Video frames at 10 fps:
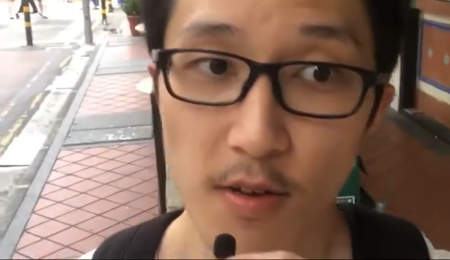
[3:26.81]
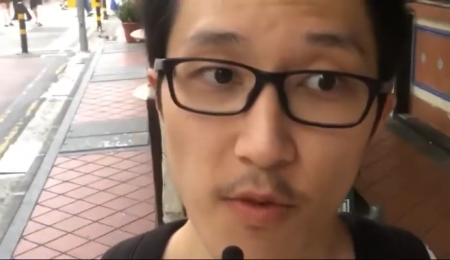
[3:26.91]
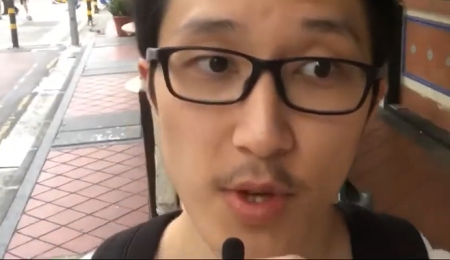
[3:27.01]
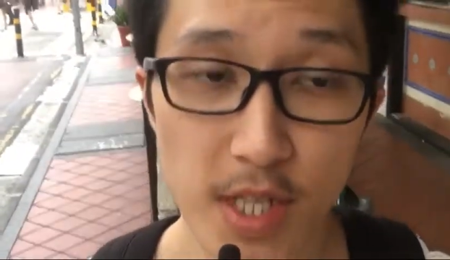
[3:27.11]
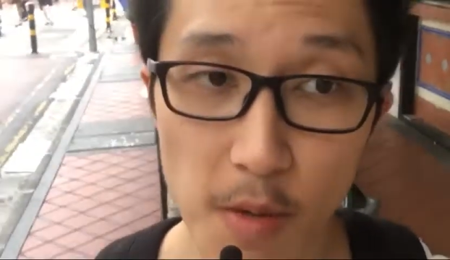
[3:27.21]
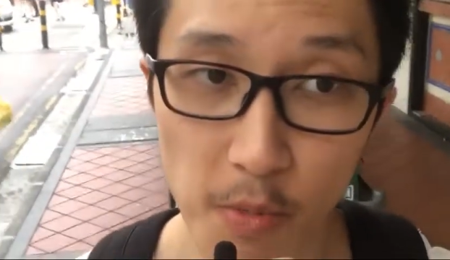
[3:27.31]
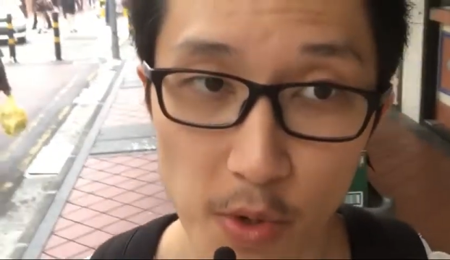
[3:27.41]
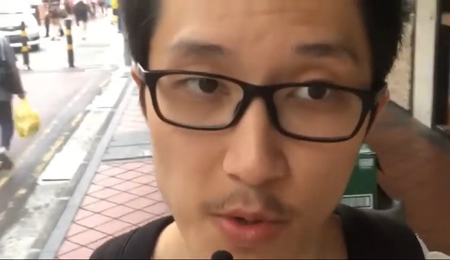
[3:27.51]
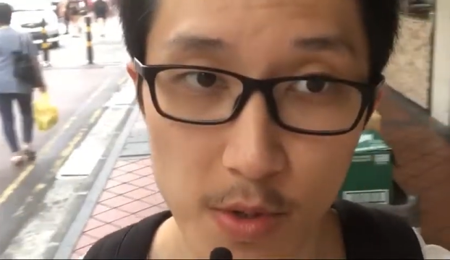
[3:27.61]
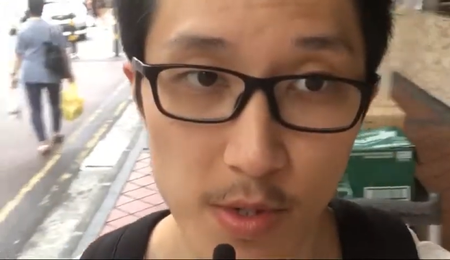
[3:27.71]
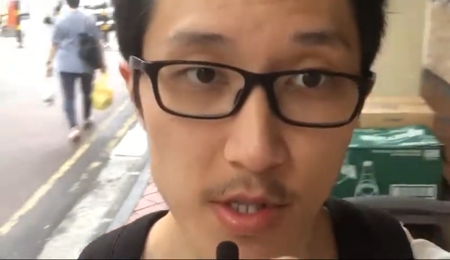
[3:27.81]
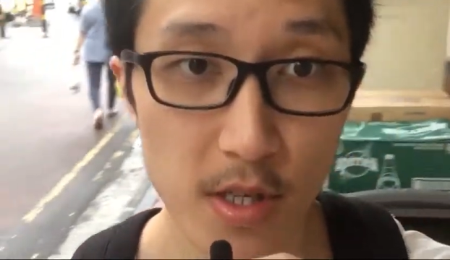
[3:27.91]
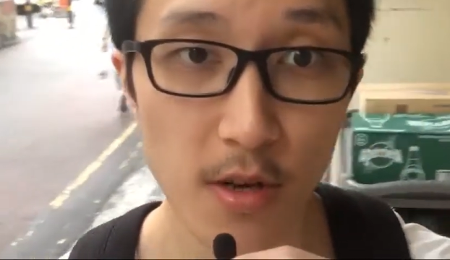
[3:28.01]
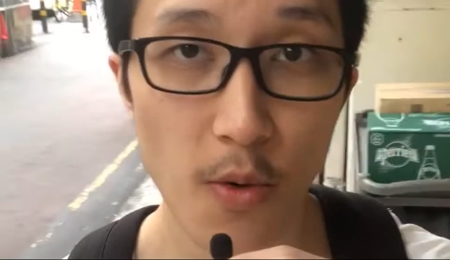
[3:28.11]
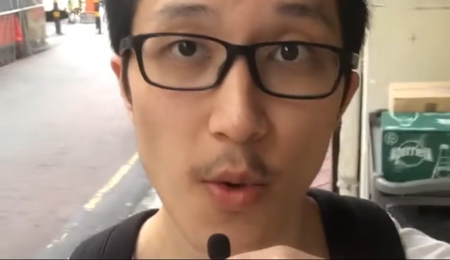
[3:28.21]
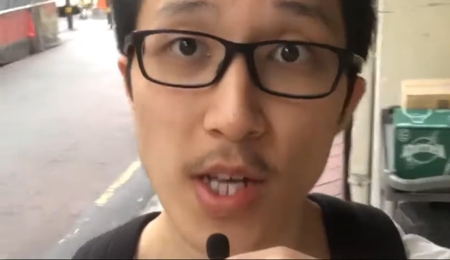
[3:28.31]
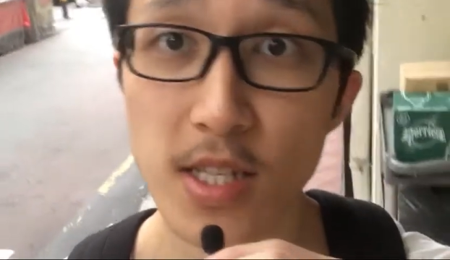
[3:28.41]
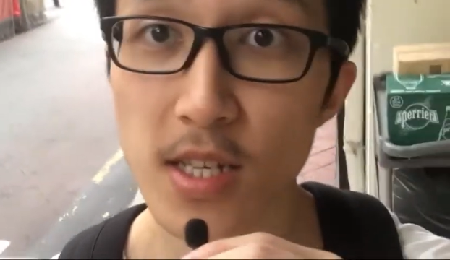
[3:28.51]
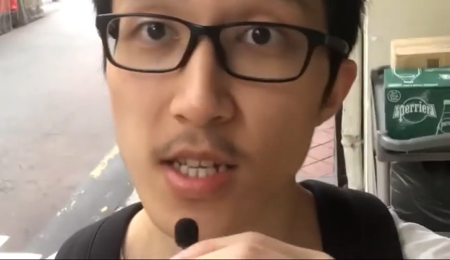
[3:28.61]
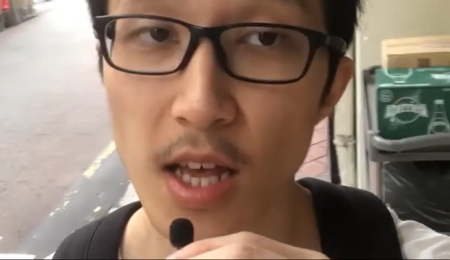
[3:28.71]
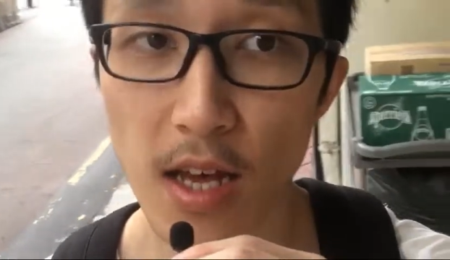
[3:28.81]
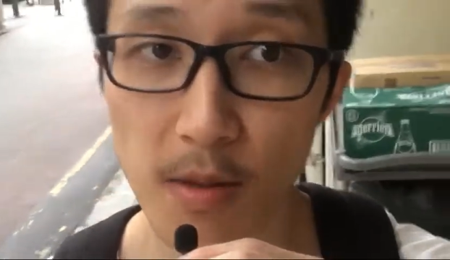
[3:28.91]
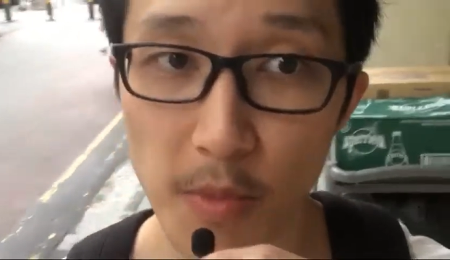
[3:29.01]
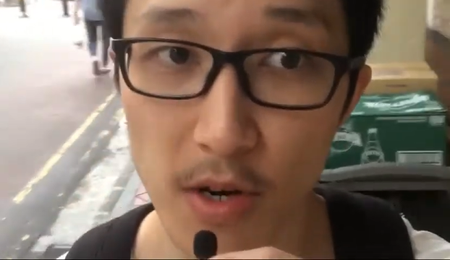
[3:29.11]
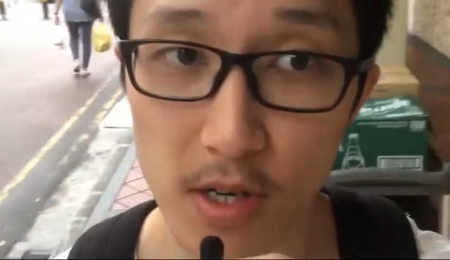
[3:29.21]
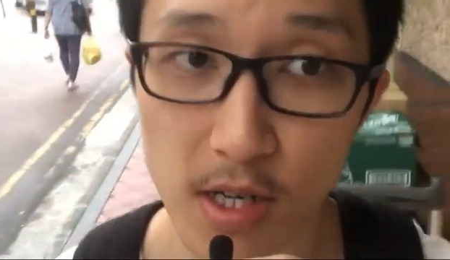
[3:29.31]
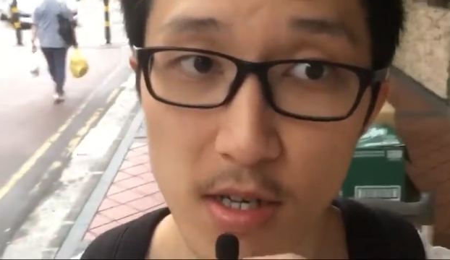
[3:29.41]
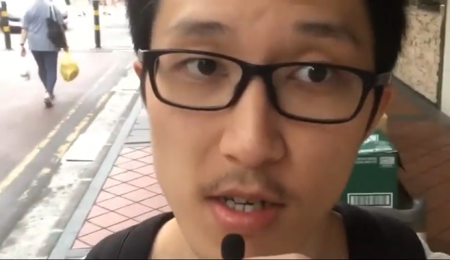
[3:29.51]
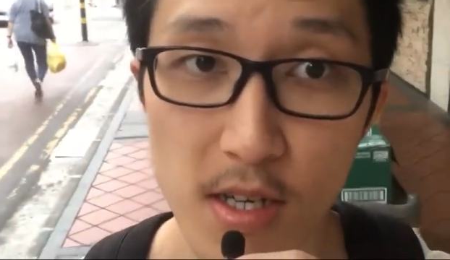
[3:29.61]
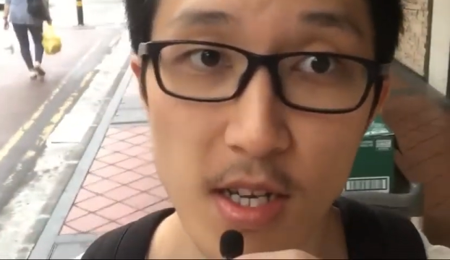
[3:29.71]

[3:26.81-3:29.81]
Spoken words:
For example, the Red Day at America